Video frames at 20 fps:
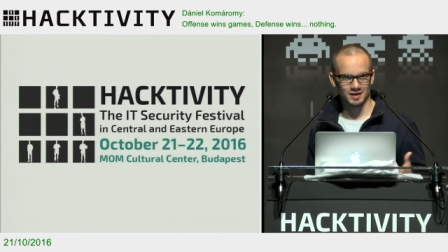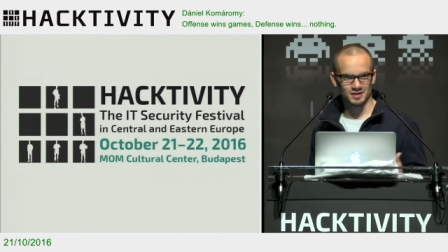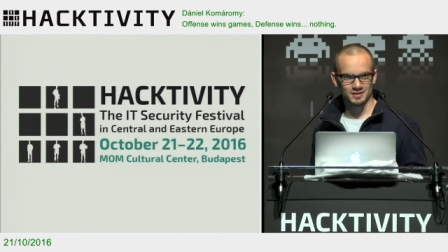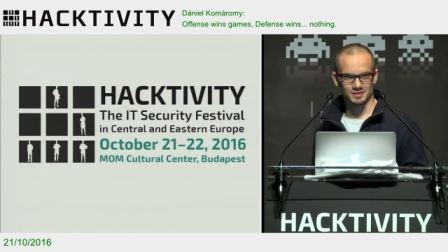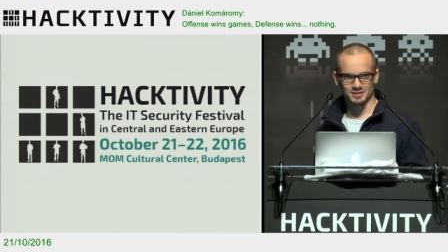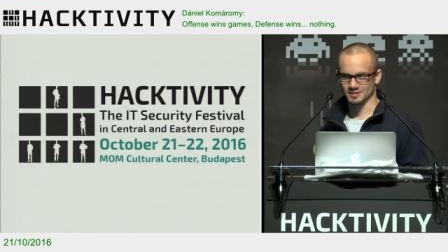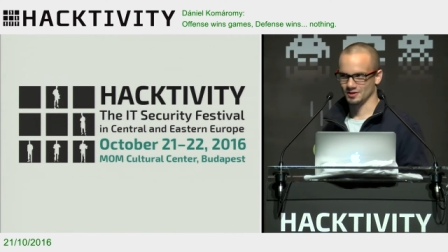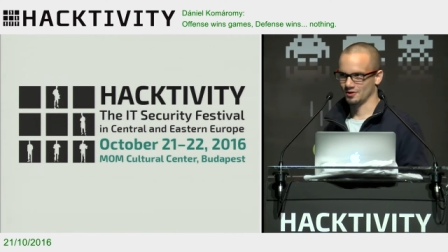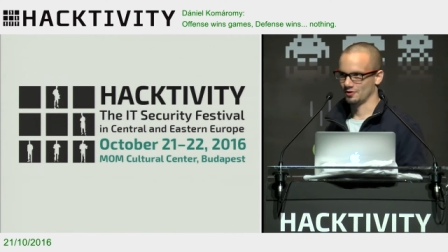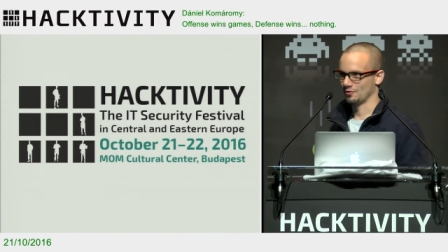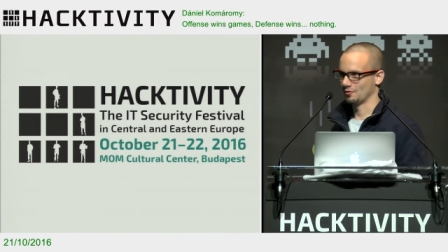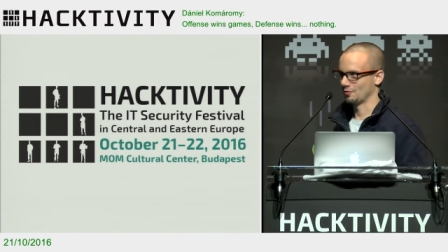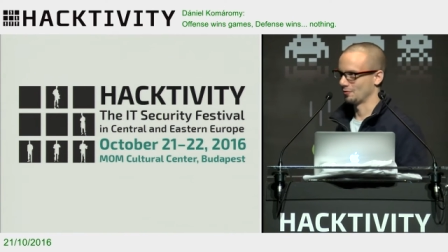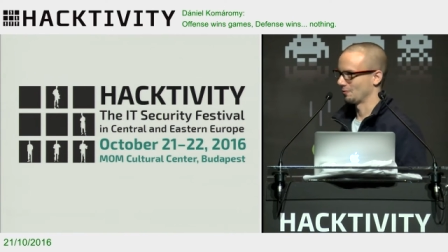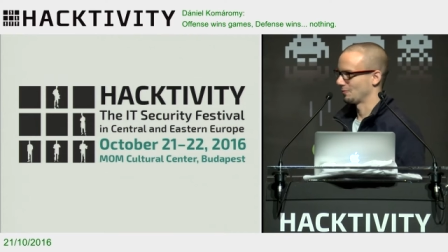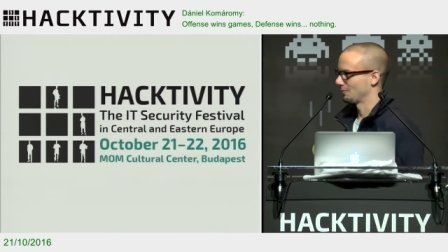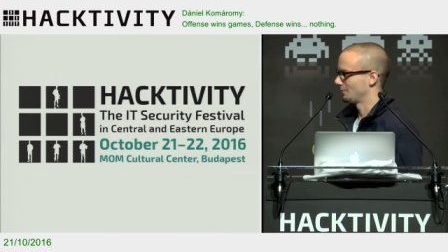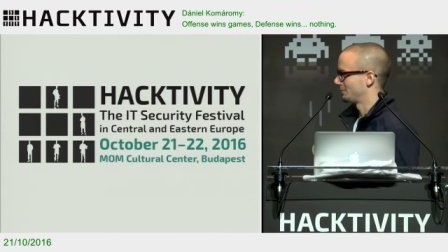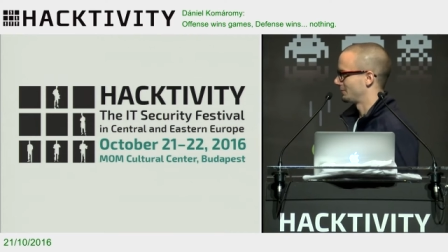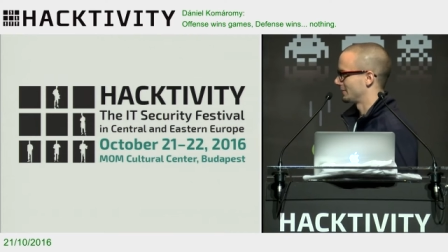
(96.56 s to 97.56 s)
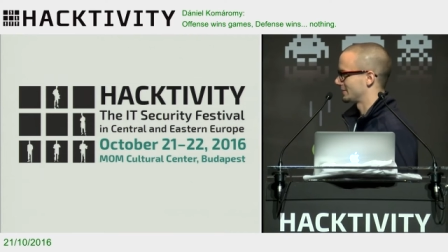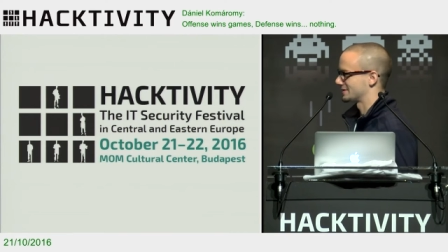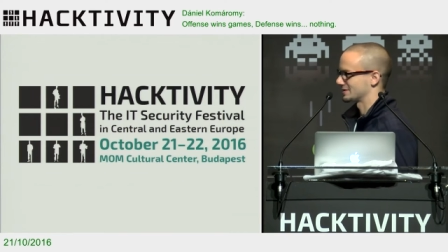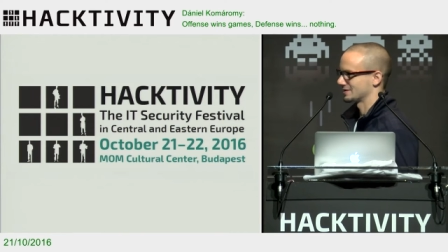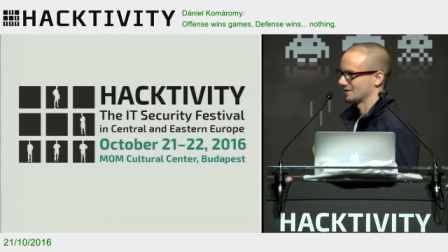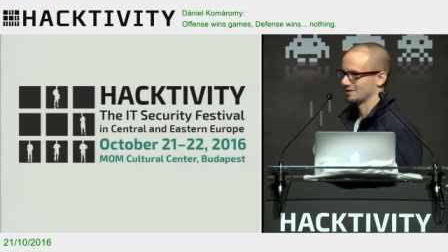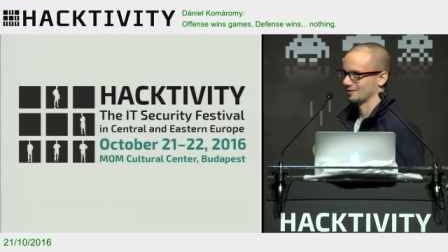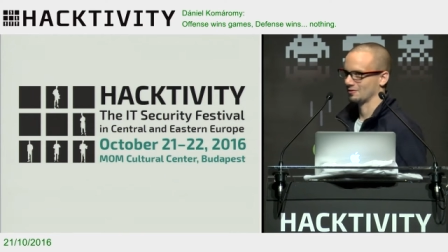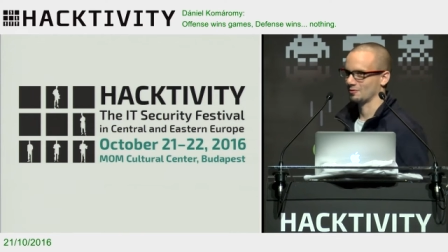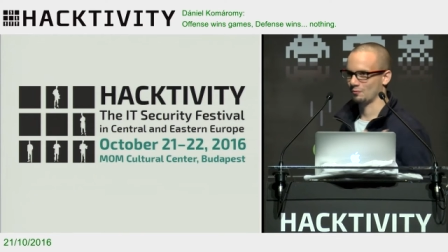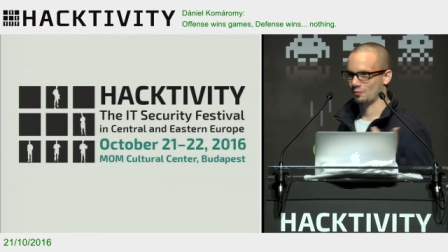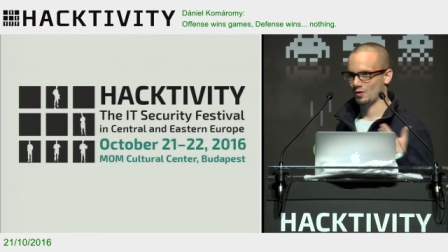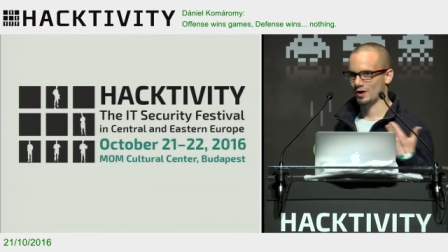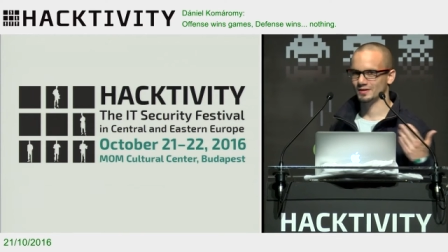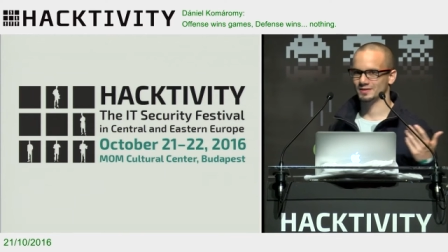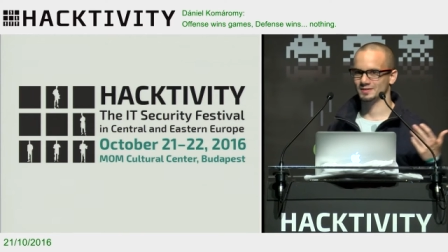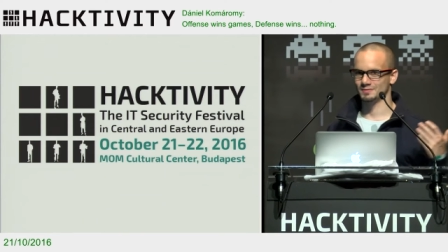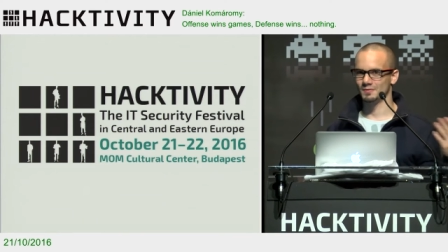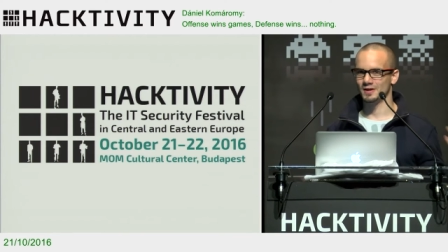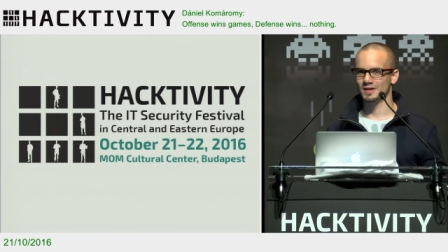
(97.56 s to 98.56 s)
So it's a
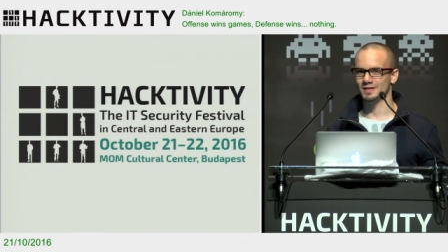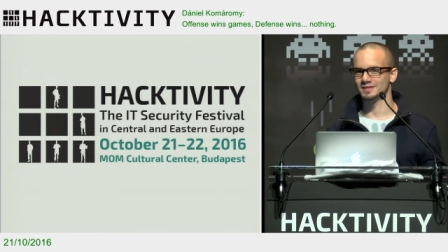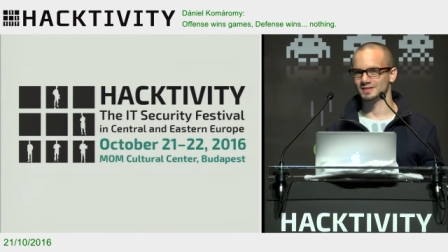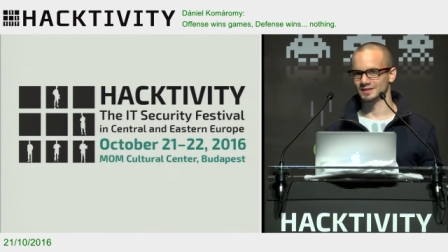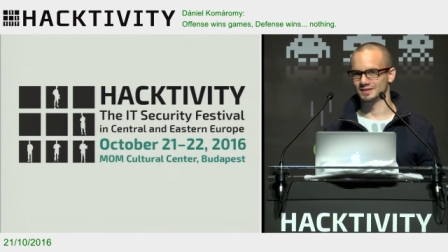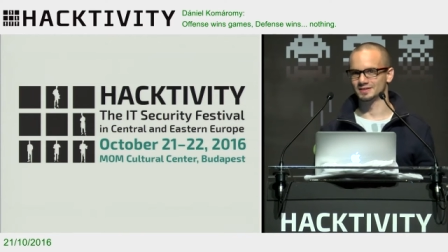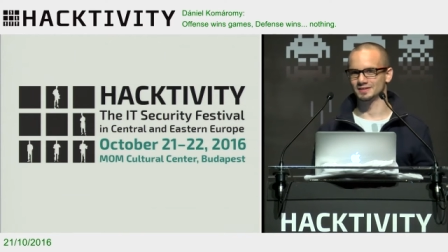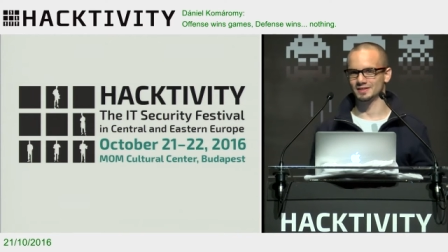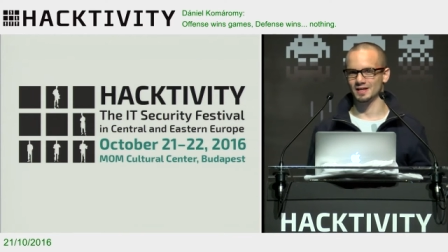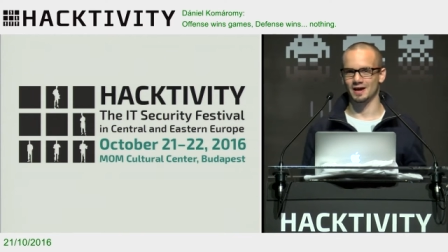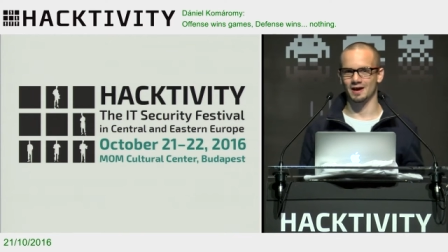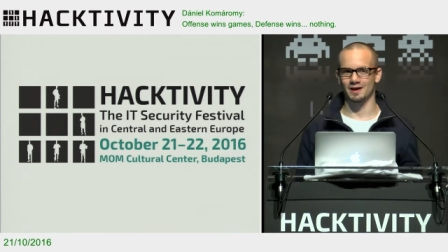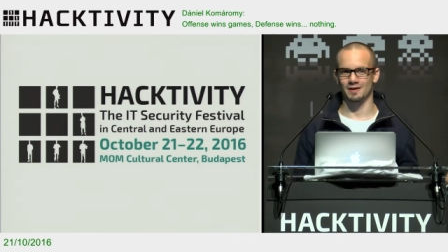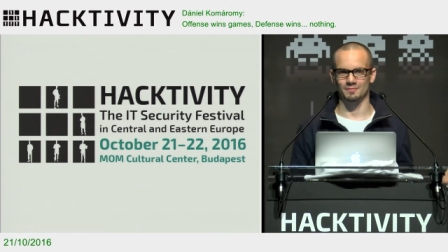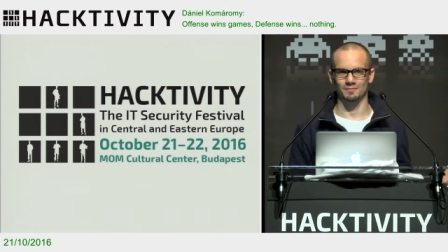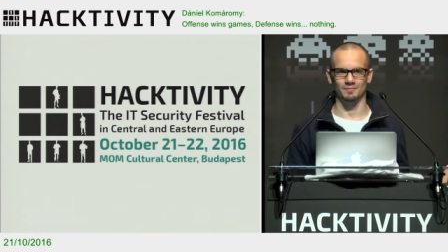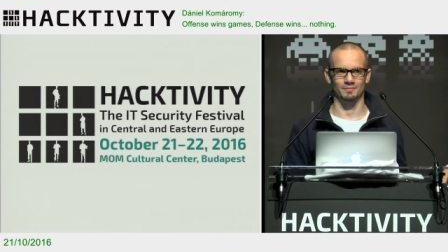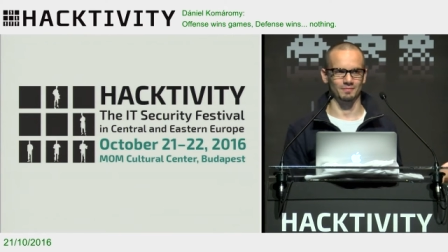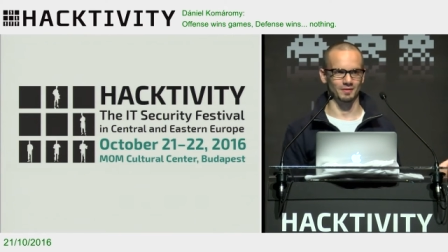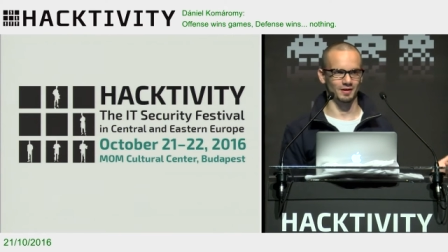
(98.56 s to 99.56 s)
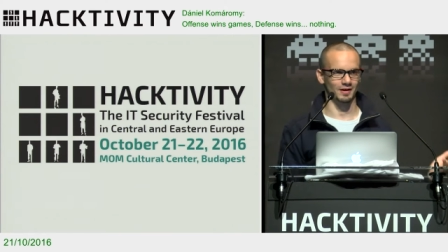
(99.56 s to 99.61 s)
quite amazing time,